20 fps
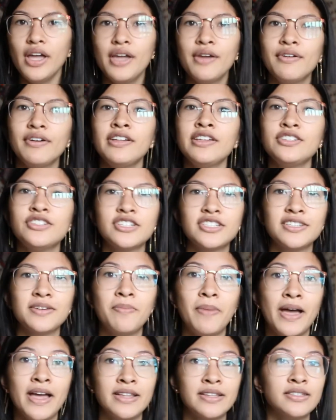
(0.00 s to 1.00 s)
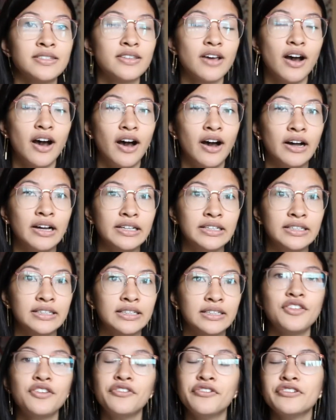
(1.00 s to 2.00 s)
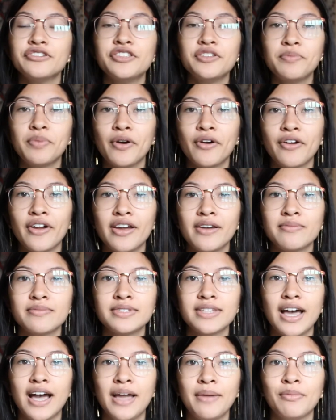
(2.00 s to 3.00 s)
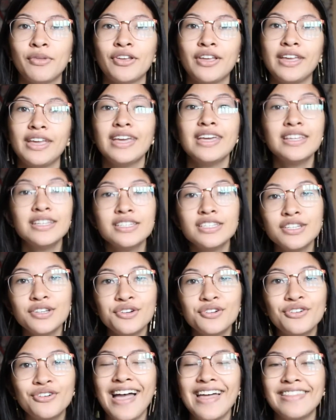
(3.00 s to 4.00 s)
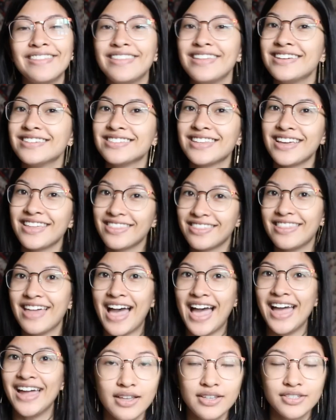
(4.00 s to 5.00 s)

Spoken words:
it really just depends on the nursing programs I'm looking into and things like that.